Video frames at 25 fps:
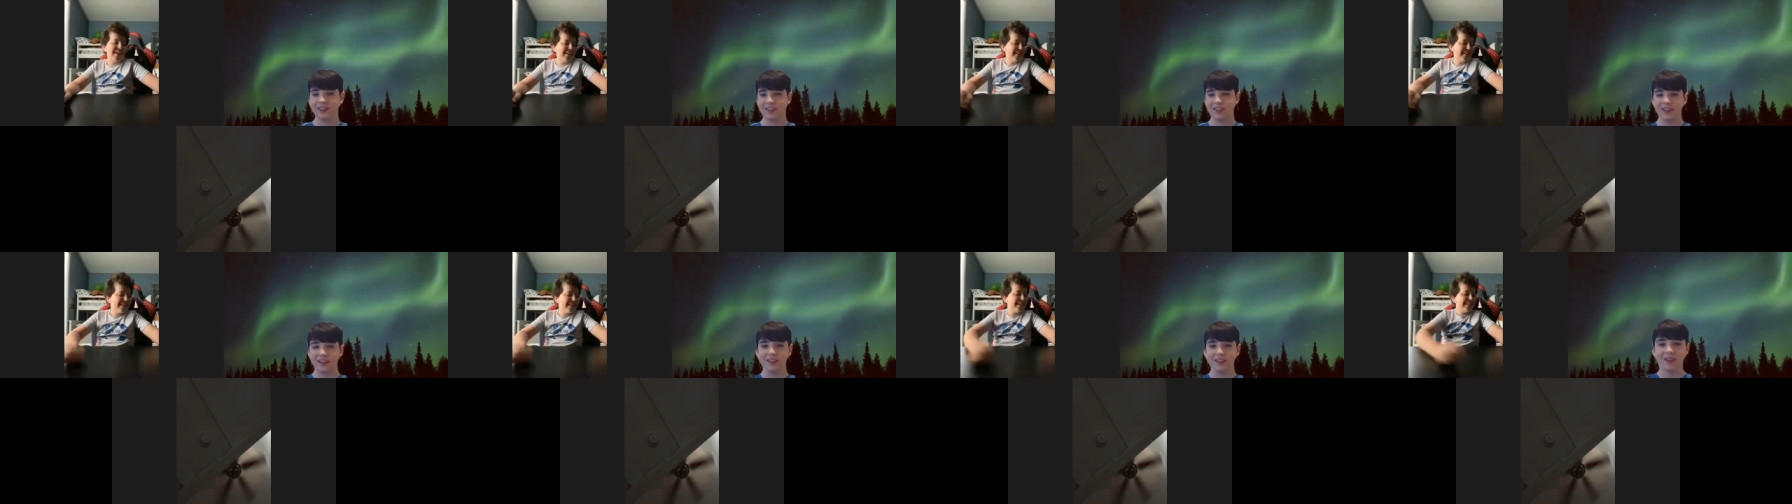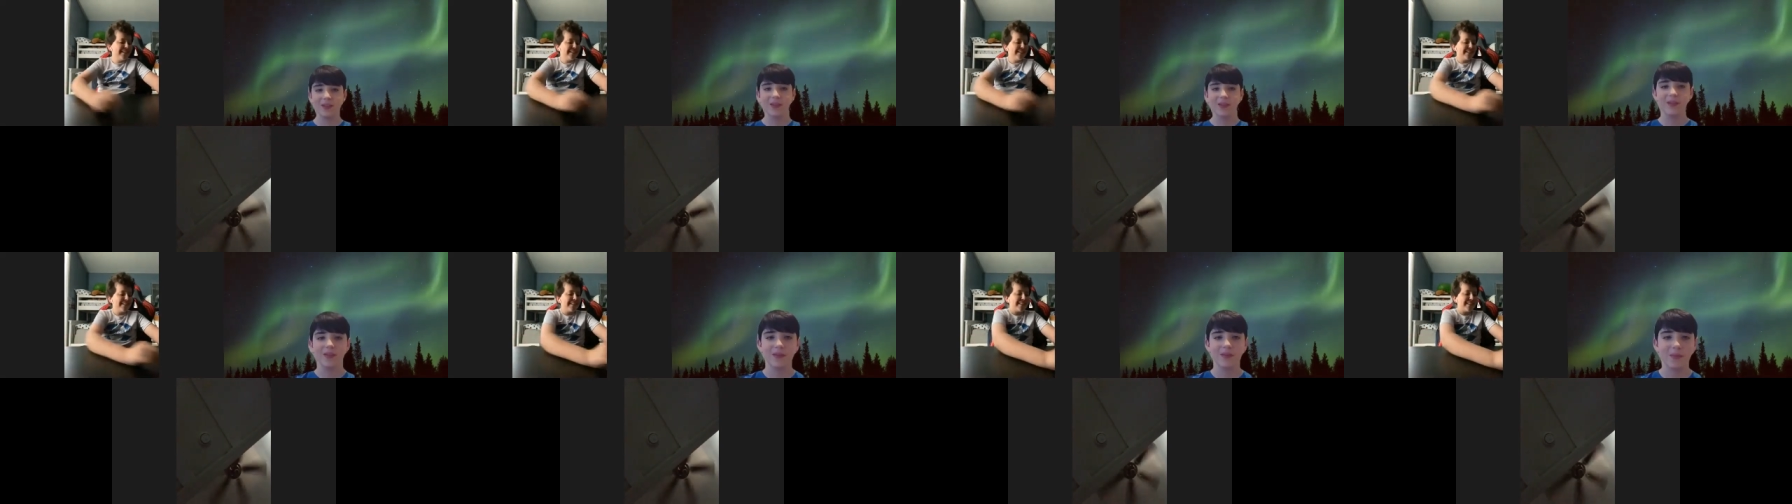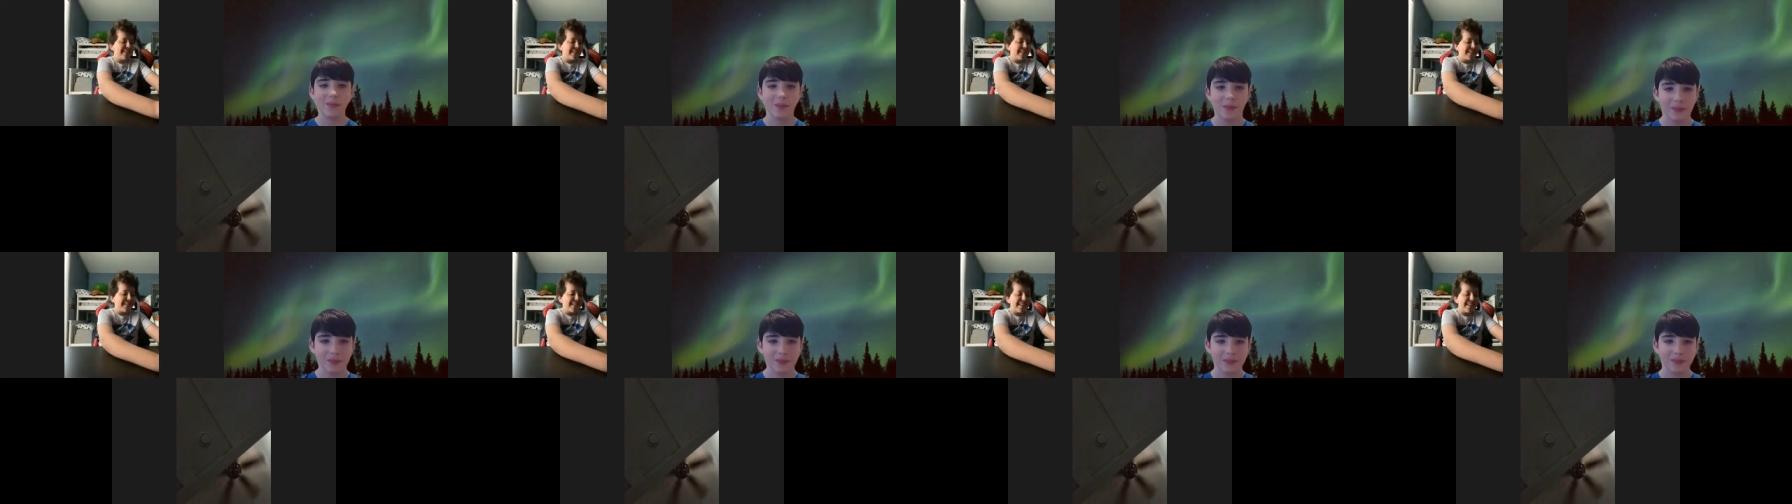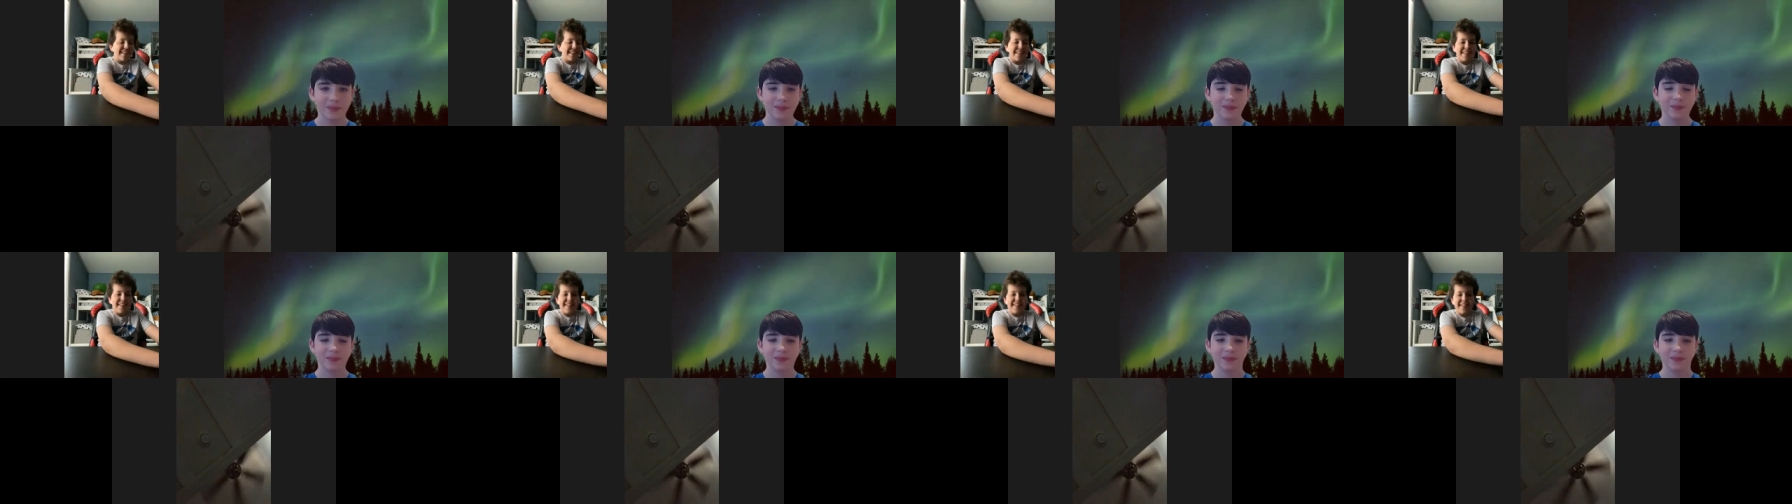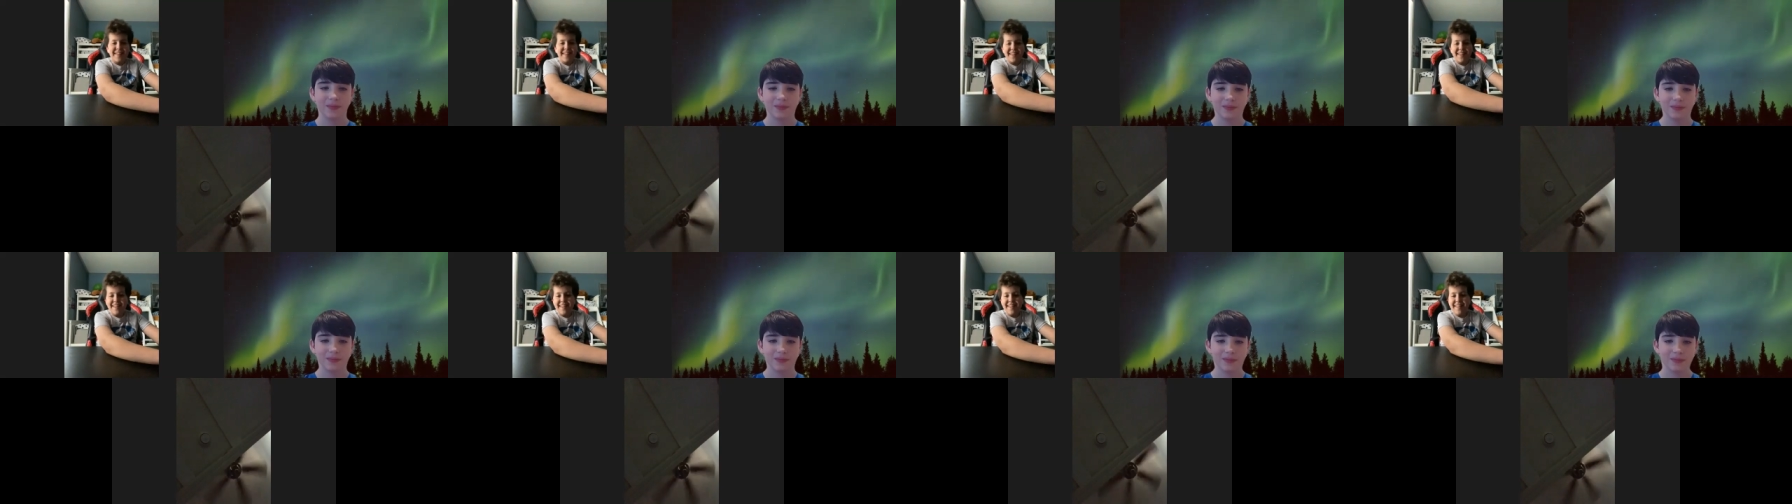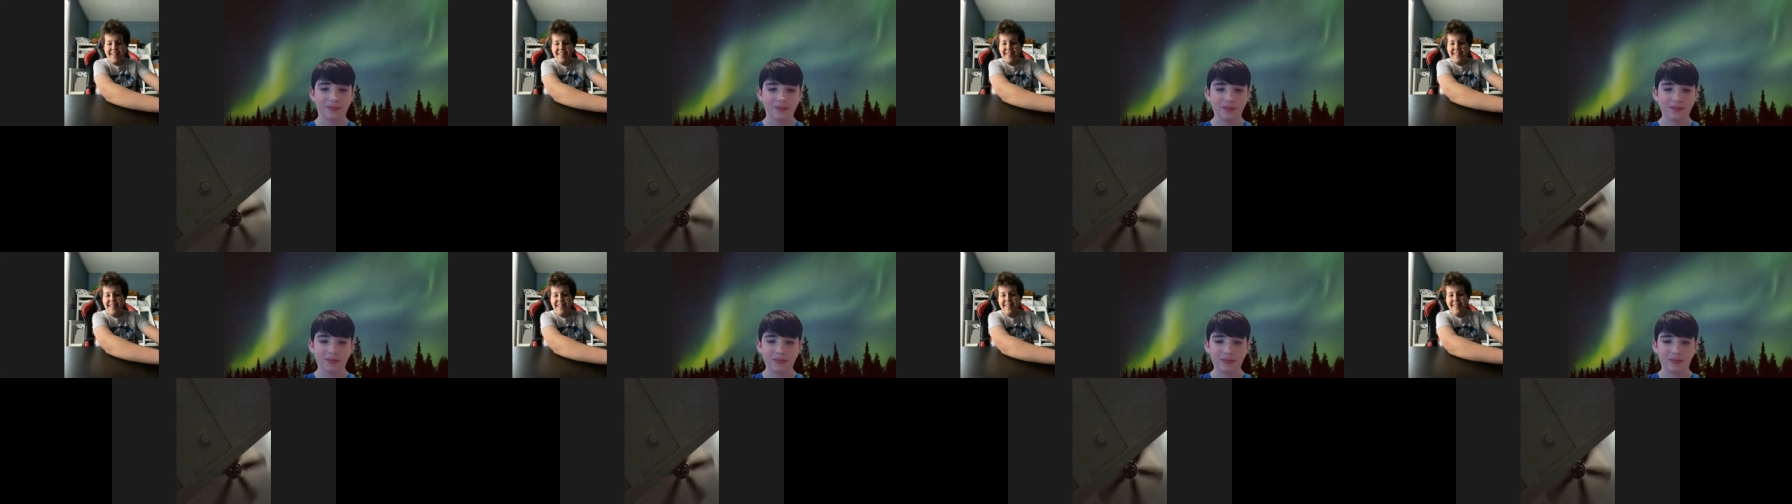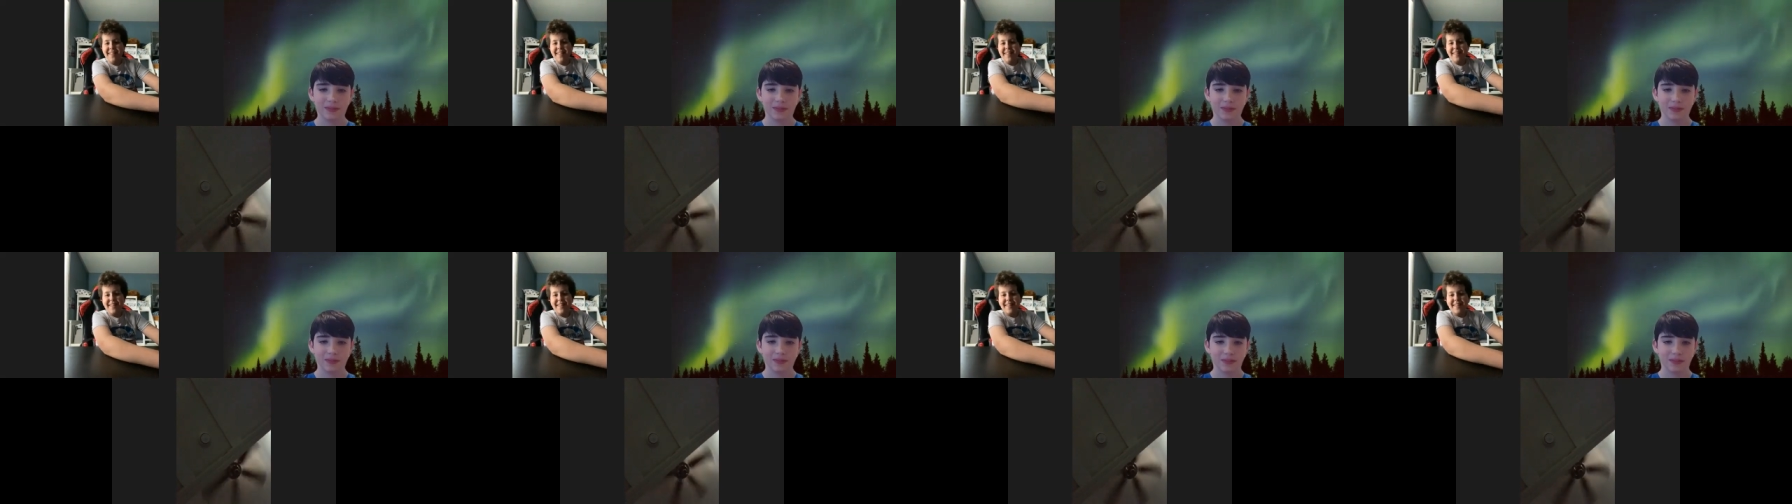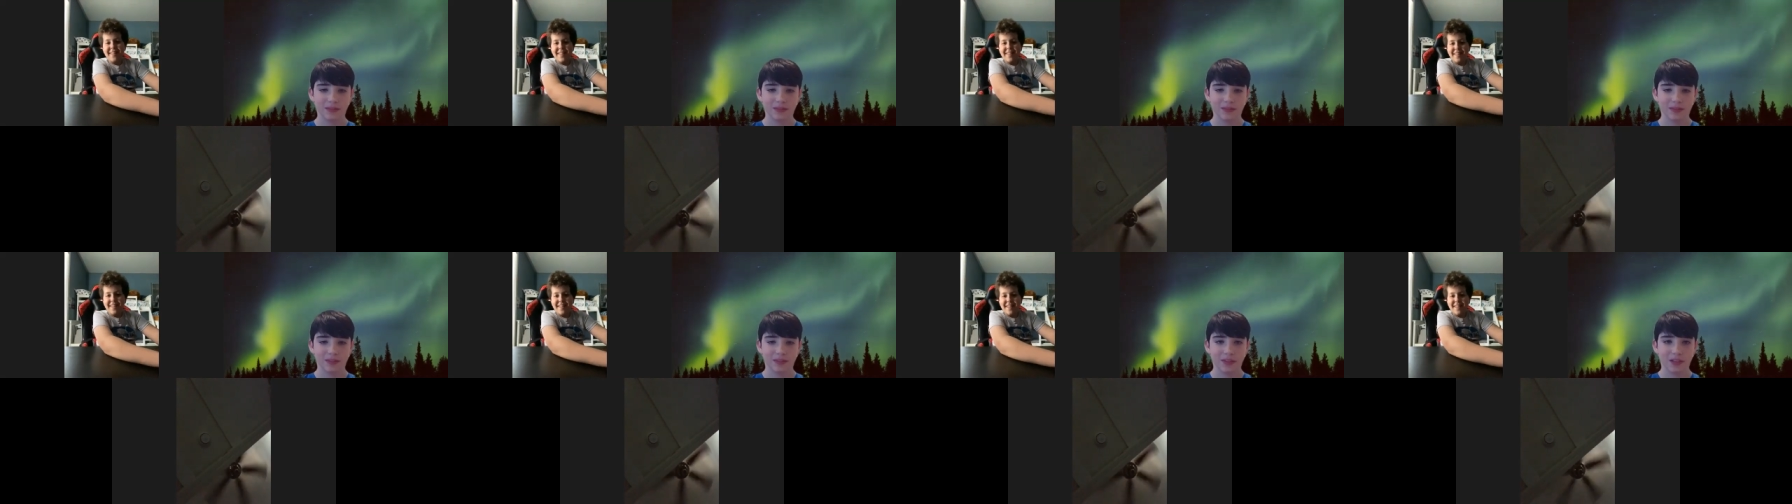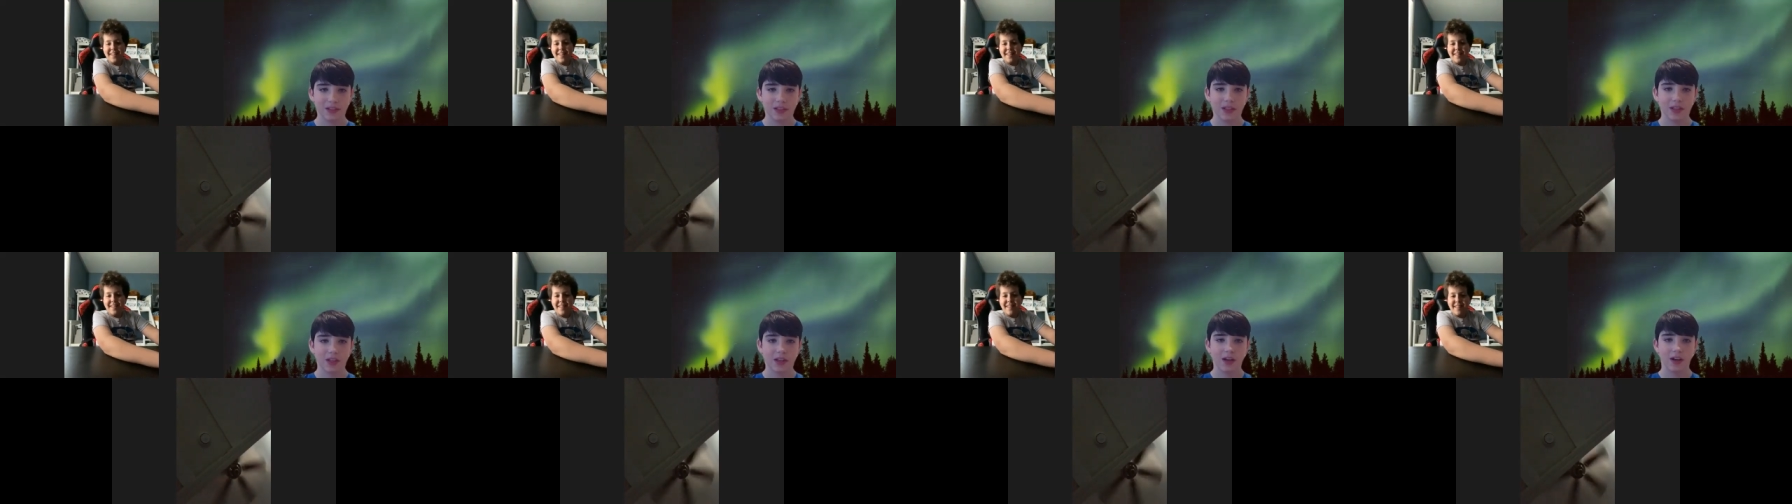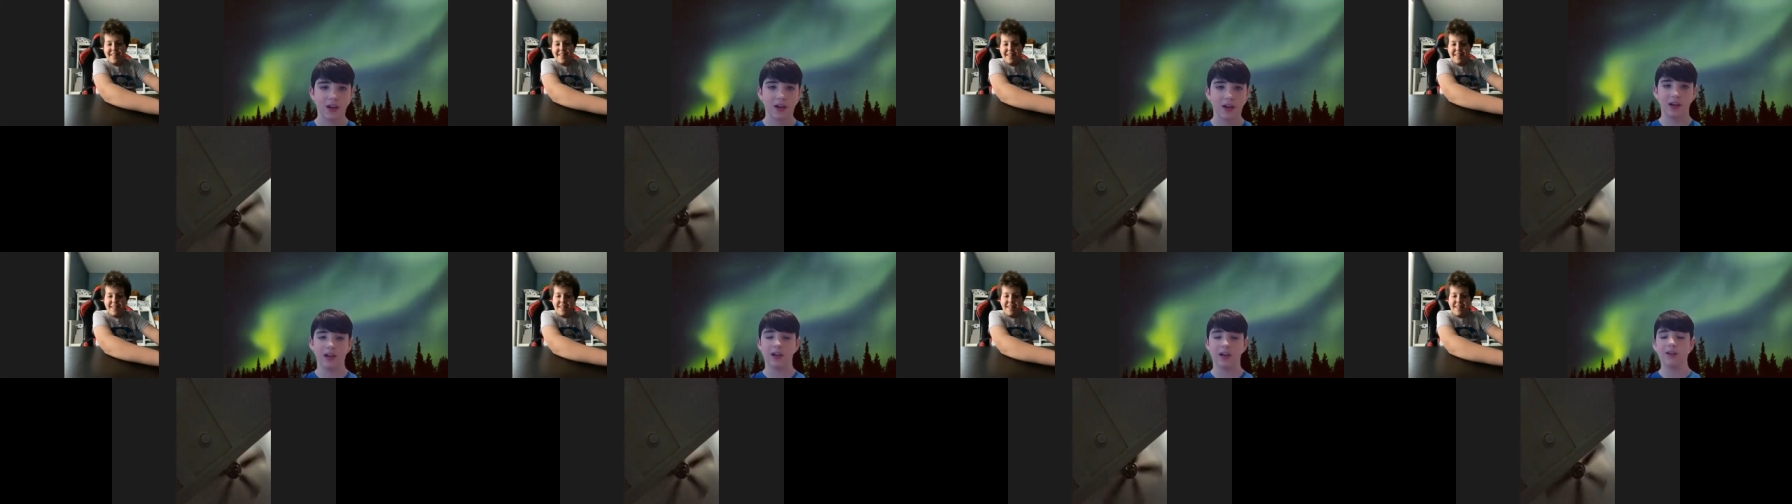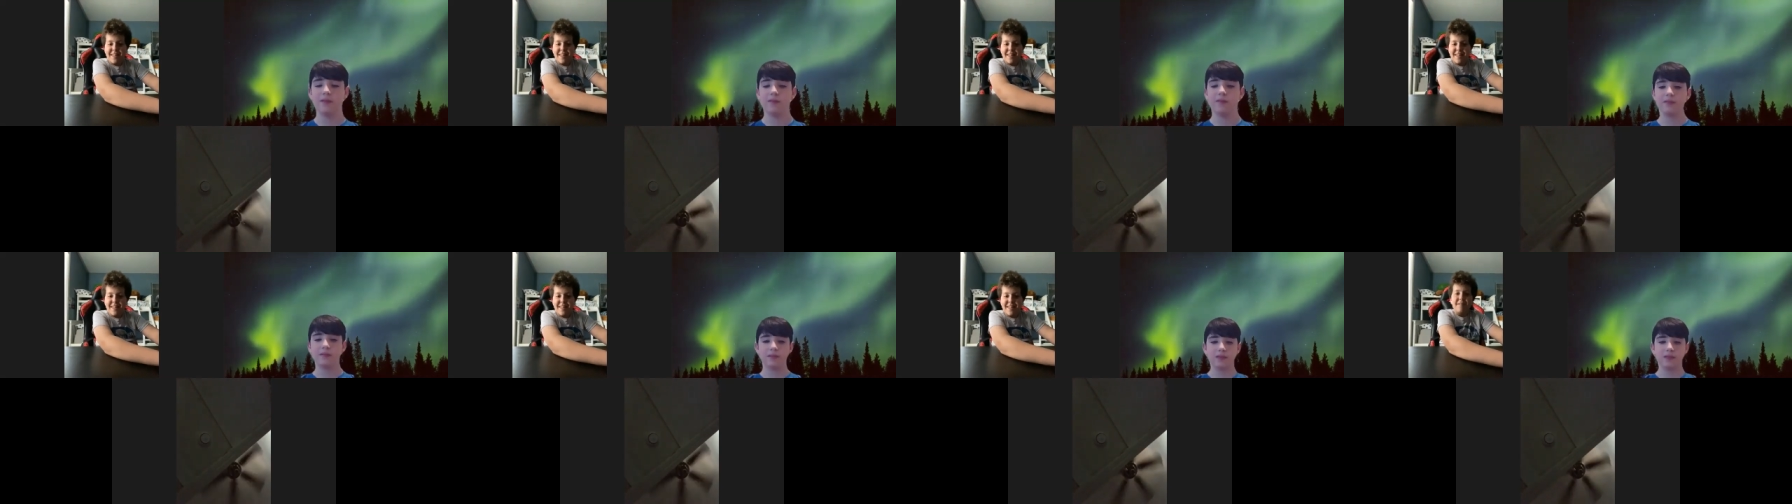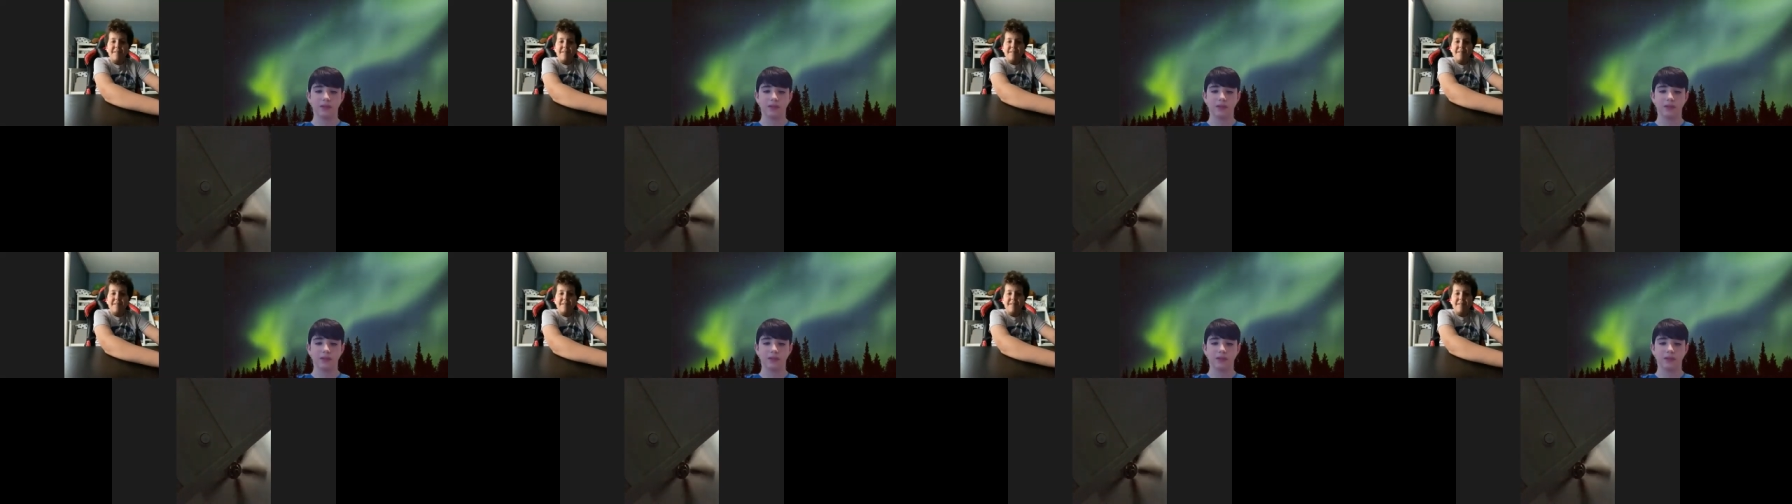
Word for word: Da, da, da. All right.